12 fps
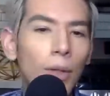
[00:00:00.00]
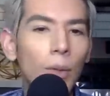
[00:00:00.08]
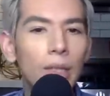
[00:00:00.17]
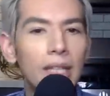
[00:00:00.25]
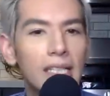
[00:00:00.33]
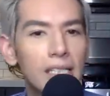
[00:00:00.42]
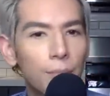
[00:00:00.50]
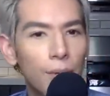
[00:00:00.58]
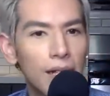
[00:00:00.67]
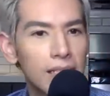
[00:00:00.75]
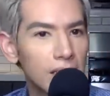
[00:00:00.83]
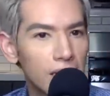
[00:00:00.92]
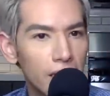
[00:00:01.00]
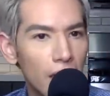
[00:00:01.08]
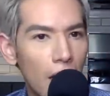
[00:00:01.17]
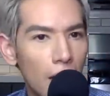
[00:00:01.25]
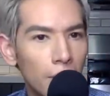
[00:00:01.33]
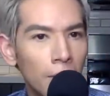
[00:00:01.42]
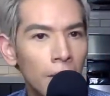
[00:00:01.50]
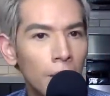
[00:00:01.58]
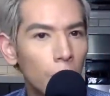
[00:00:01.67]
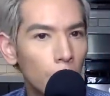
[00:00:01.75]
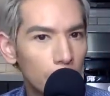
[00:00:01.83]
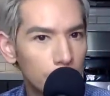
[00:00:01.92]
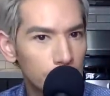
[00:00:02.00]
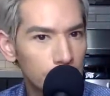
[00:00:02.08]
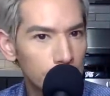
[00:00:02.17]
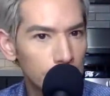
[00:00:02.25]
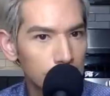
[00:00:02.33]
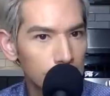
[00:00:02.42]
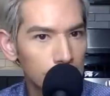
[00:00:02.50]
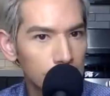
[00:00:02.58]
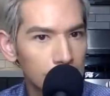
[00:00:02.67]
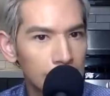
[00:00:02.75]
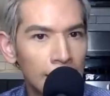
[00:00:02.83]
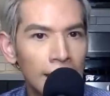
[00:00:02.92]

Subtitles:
or were they surprisingly calm? Which one it, Harry?